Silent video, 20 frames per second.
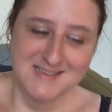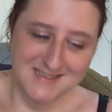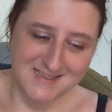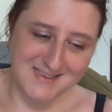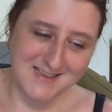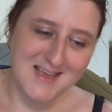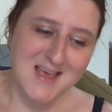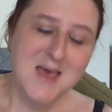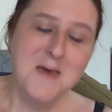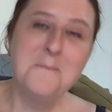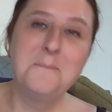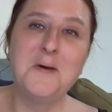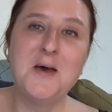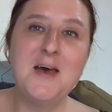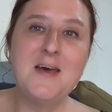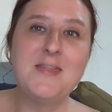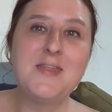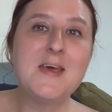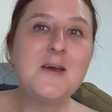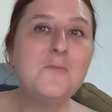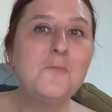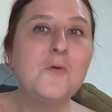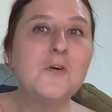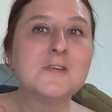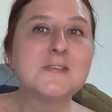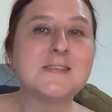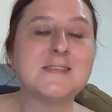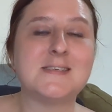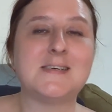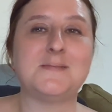But there
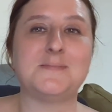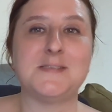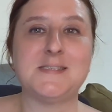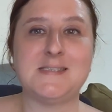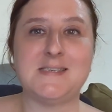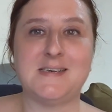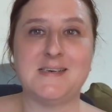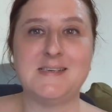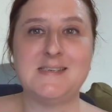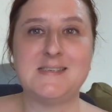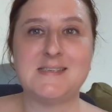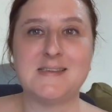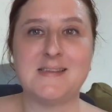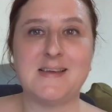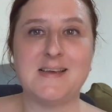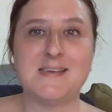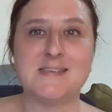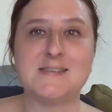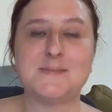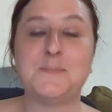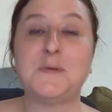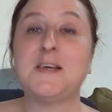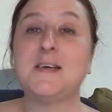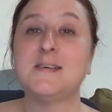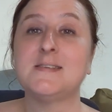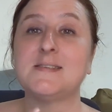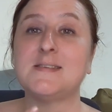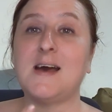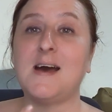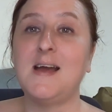was an upside to this
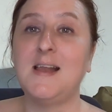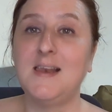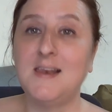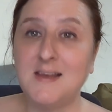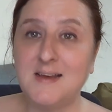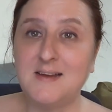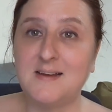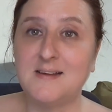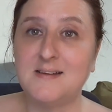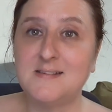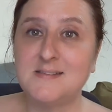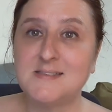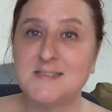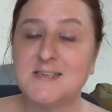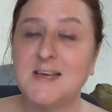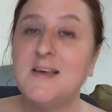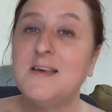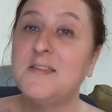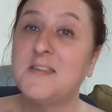because I learnt